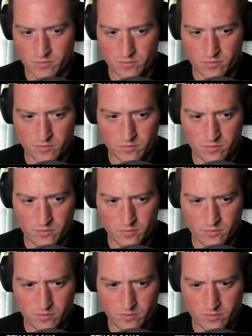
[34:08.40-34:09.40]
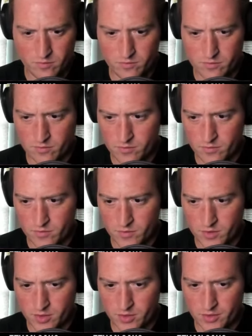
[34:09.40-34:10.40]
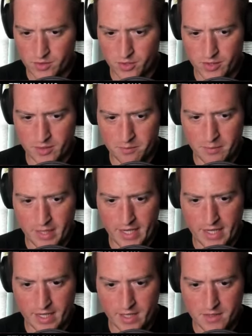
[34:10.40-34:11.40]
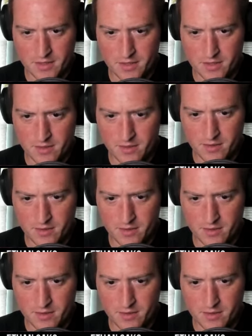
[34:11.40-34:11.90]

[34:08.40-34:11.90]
Mm -hmm. Let's go ahead and pass.